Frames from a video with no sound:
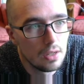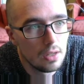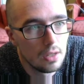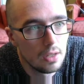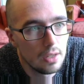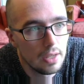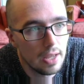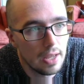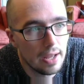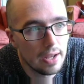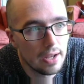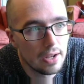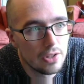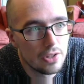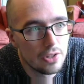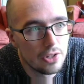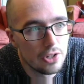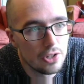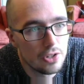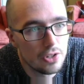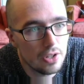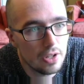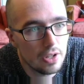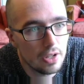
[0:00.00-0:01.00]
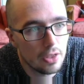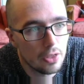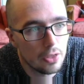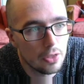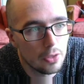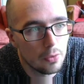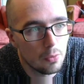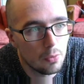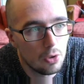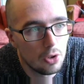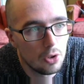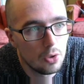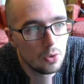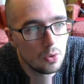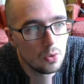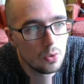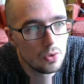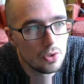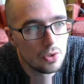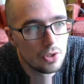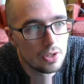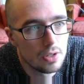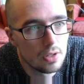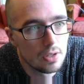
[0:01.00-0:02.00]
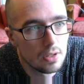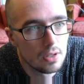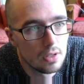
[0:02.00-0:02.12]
Yeah, because it just like throws...